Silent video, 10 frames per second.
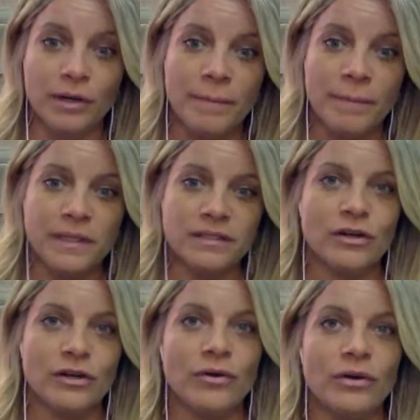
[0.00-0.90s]
company.
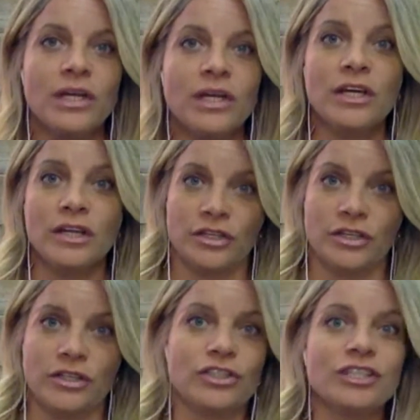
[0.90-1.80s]
So
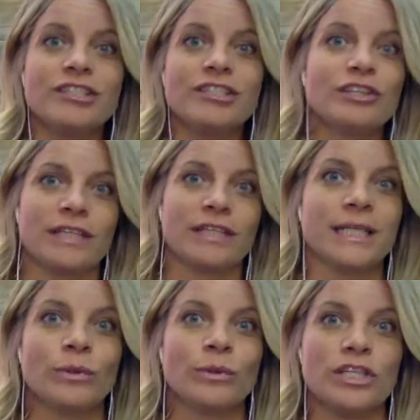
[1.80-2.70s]
just start
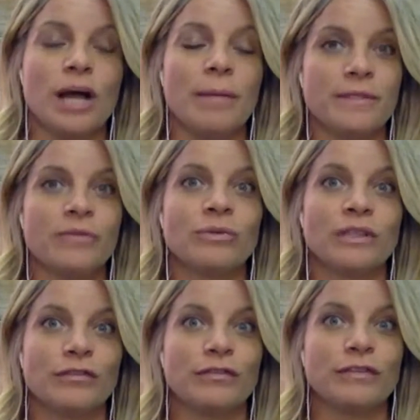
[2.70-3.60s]
leading workshops and
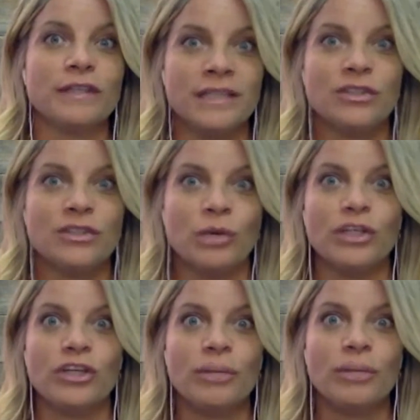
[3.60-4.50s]
really feeling into
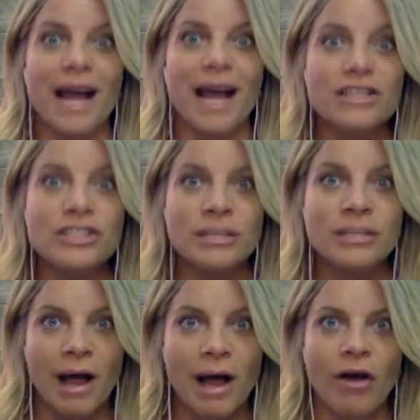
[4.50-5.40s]
what you're passionate
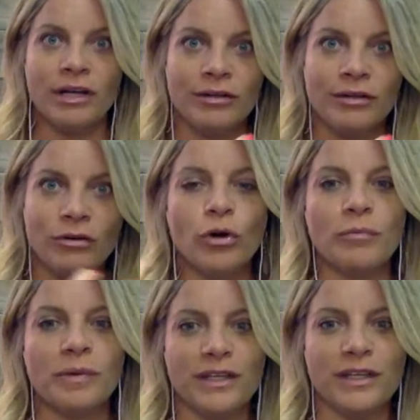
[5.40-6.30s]
about and
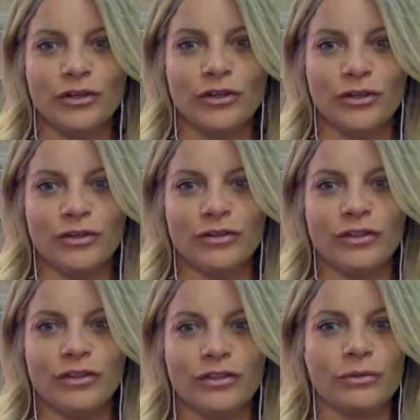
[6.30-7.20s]
orbit your
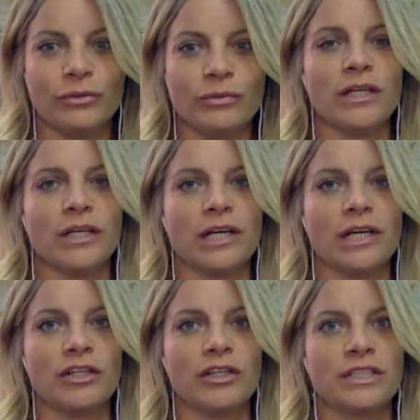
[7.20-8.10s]
career
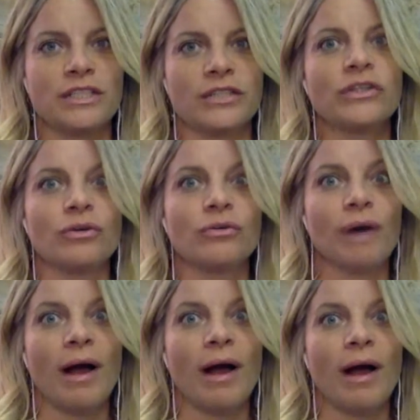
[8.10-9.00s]
and your material
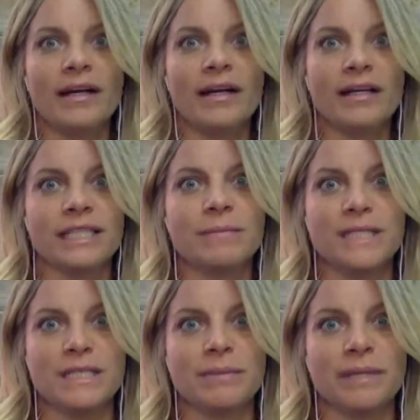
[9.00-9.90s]
around that and
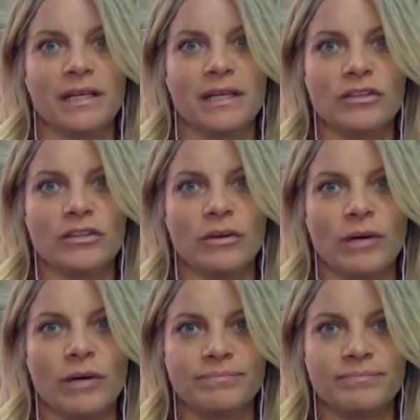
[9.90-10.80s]
keep deepening into it.